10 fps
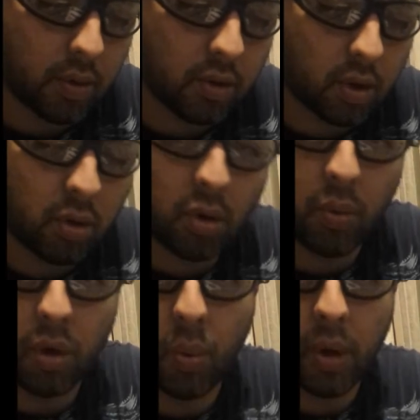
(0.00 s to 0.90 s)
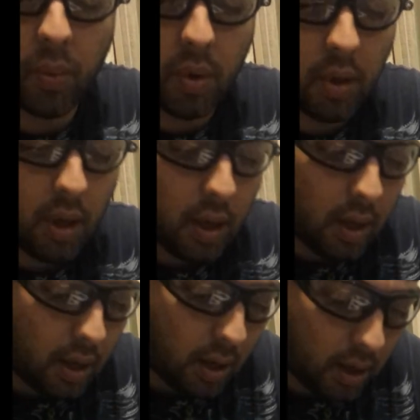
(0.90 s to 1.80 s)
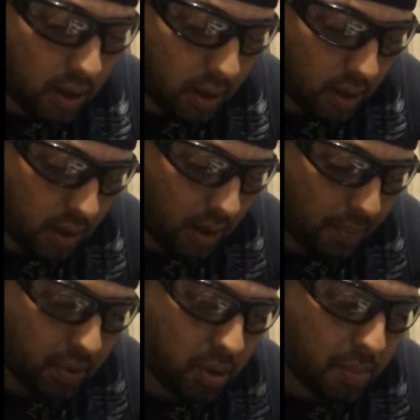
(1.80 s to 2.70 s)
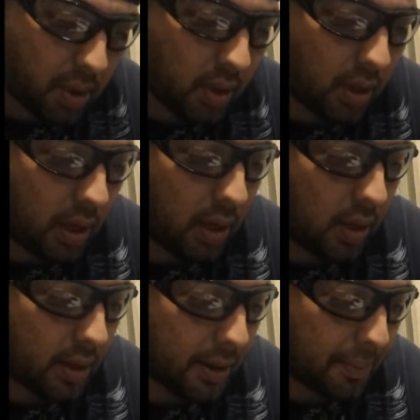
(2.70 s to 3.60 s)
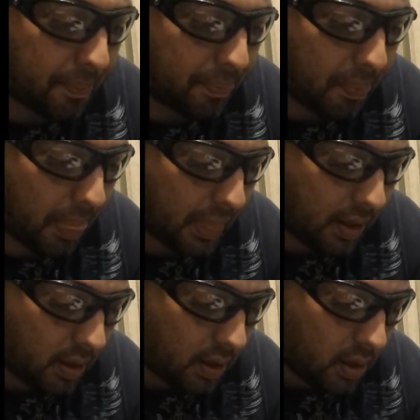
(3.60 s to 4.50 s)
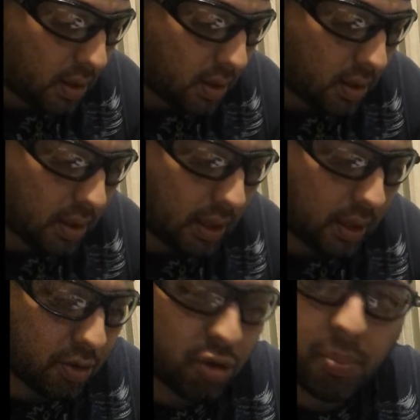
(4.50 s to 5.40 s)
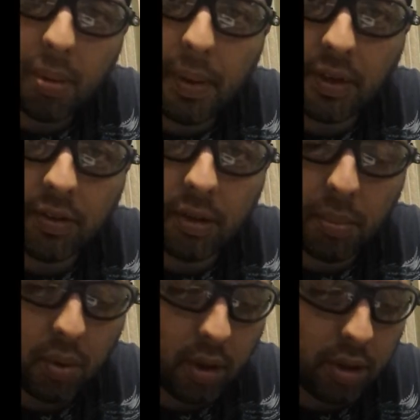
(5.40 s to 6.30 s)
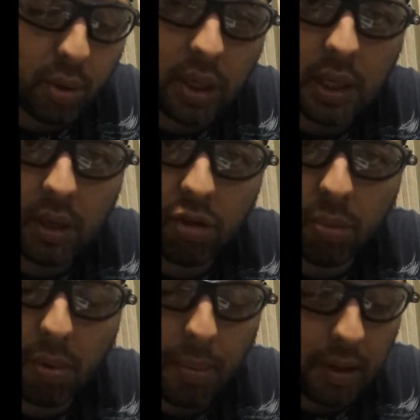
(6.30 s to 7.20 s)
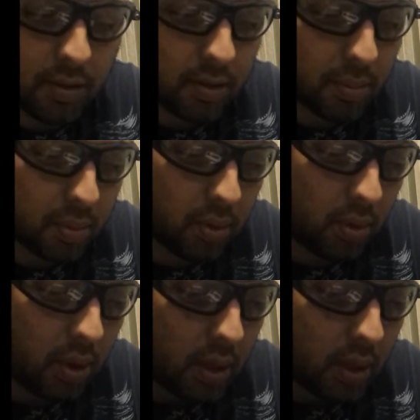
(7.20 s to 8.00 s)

I'm just going to do a real quick one. I'm going to make a Superman symbol, a 3D Superman symbol.